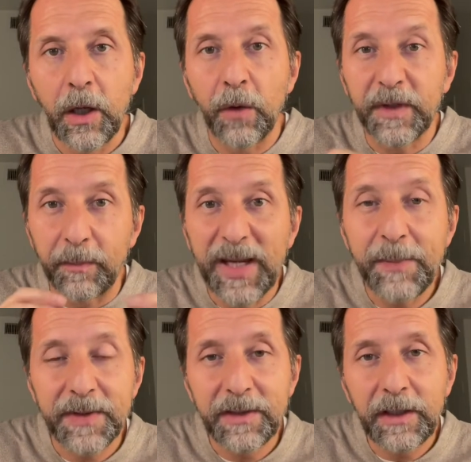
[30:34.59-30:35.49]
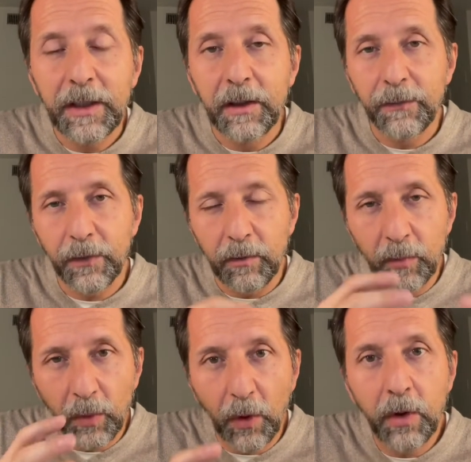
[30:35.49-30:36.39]
of the papacy
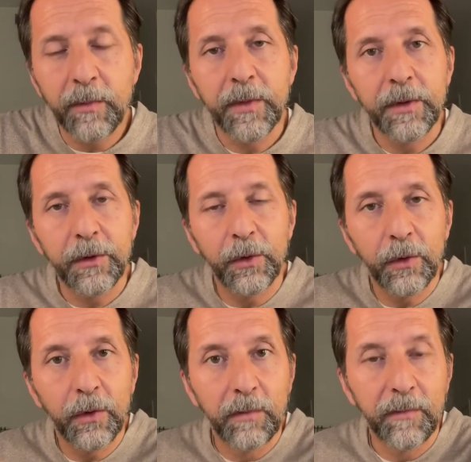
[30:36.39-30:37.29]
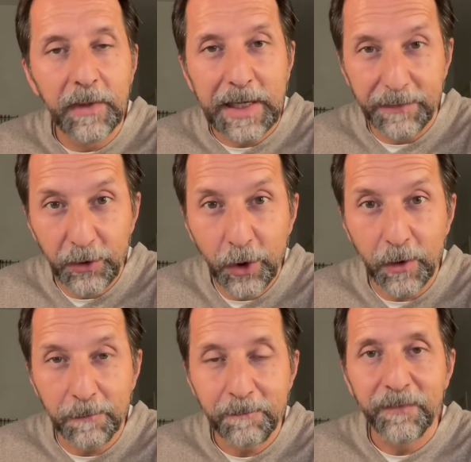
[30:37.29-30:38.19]
from Rome to Avignon.